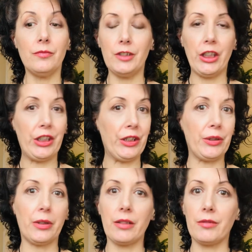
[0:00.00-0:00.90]
You
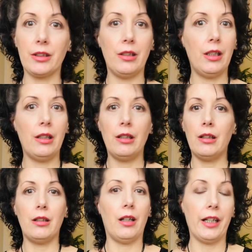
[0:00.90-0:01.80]
know,
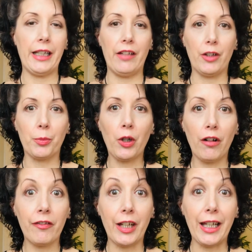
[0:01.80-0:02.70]
I gave up
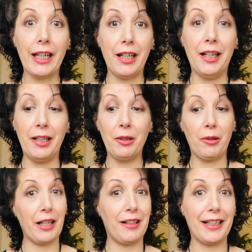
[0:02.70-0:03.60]
coffee
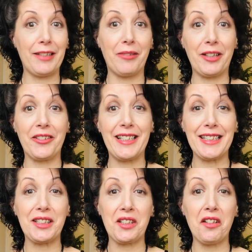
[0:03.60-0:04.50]
when I went on this
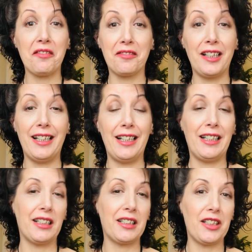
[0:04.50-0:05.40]
stuff
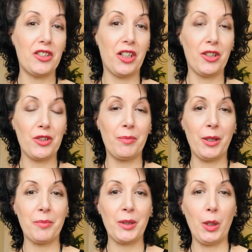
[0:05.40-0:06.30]
because it charged me
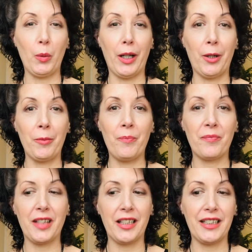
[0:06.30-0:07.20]
up so well.
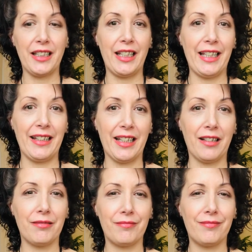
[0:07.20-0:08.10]
I didn't need that
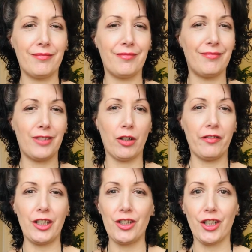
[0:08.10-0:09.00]

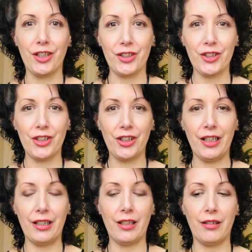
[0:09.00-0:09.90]
coffee charge,
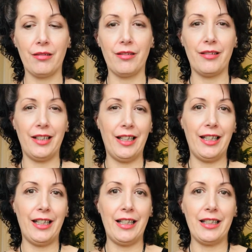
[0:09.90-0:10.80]
you know.
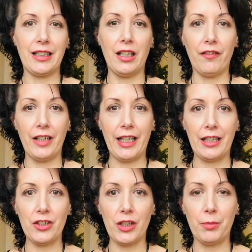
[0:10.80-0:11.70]
It's a lovely
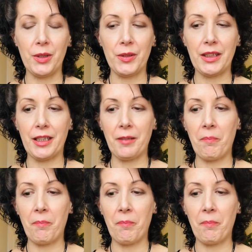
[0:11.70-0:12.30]
energy booster.